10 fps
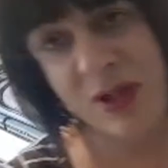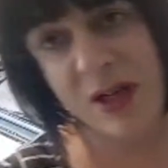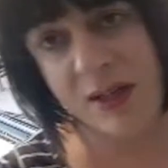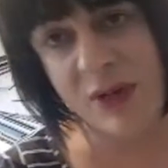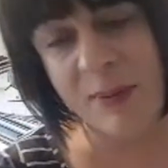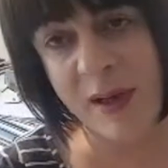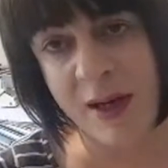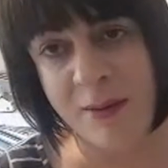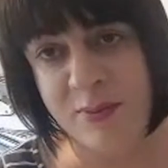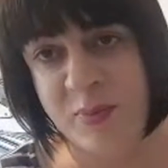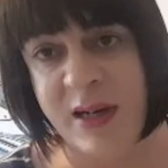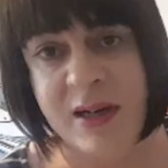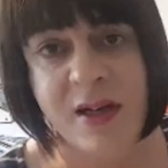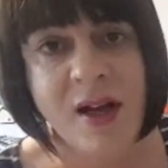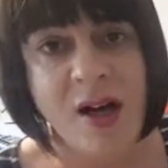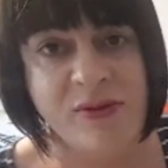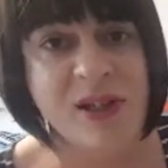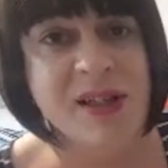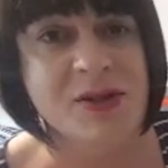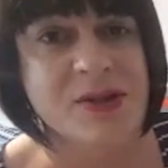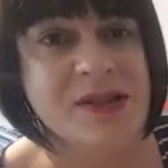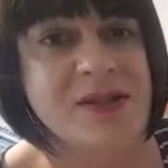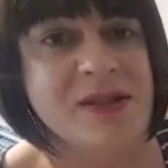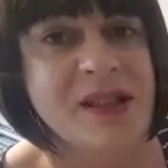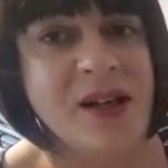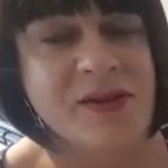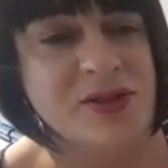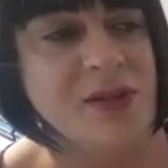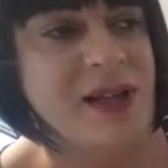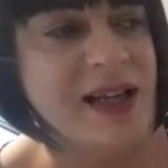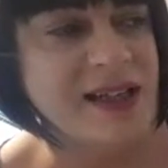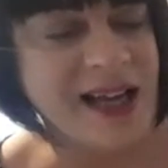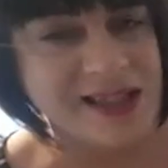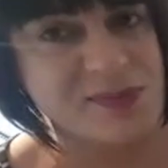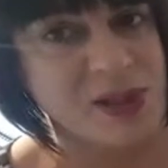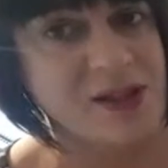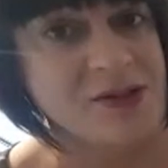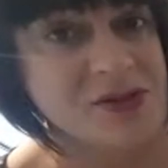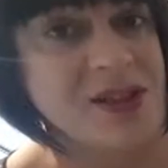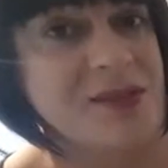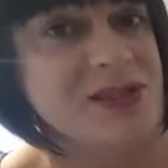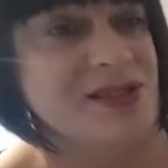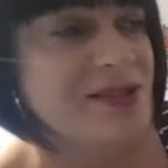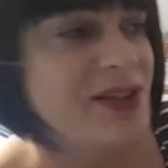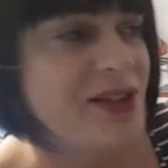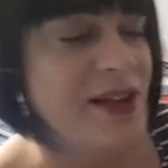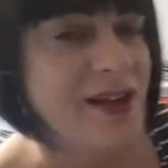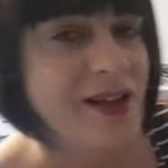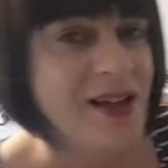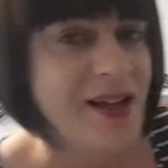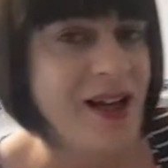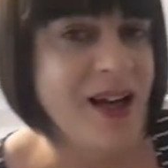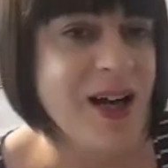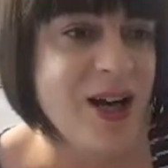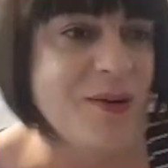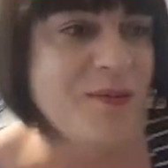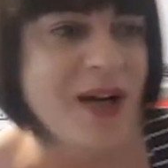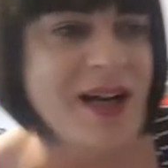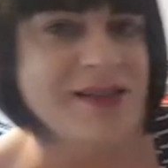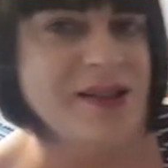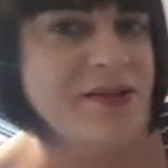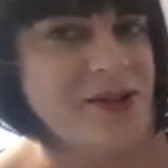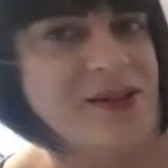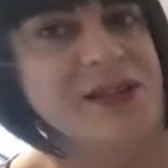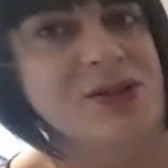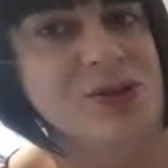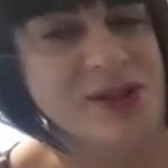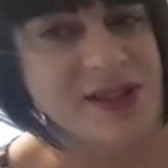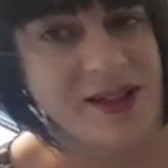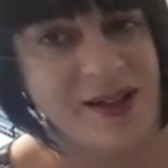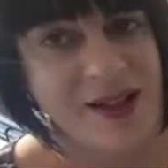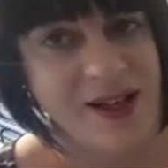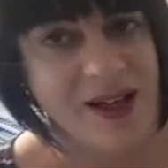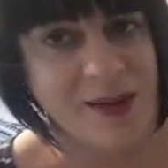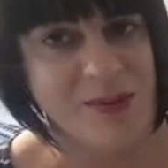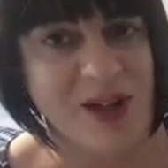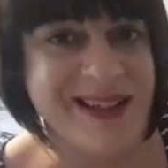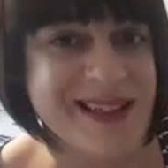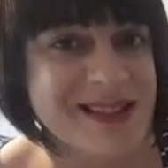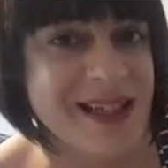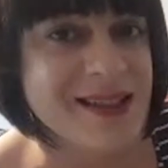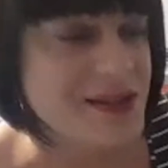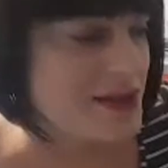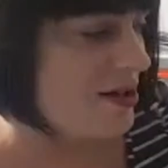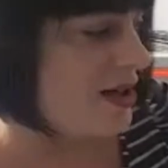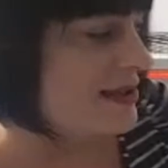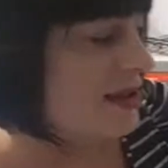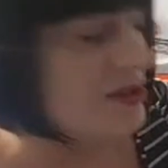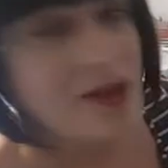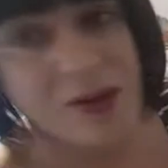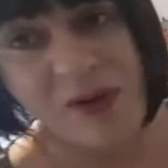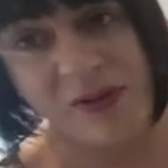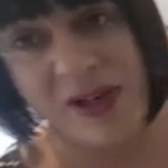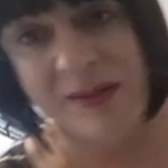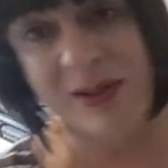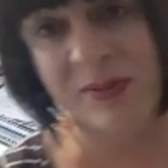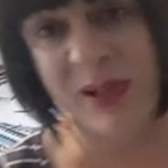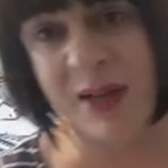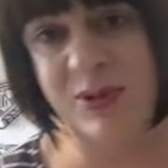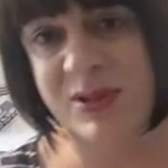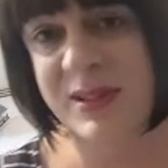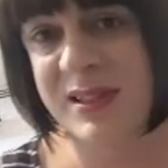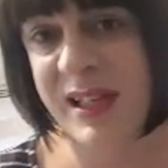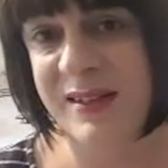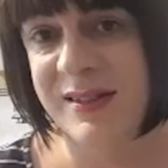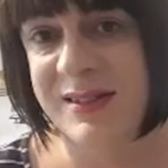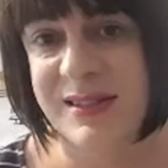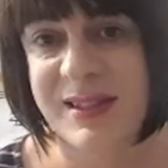kind of wrap it up. But I've really enjoyed doing the live stream again. It has been a long time since I've done it, and I've thoroughly enjoyed it. Like I said, I don't know whether I am going to be able to attend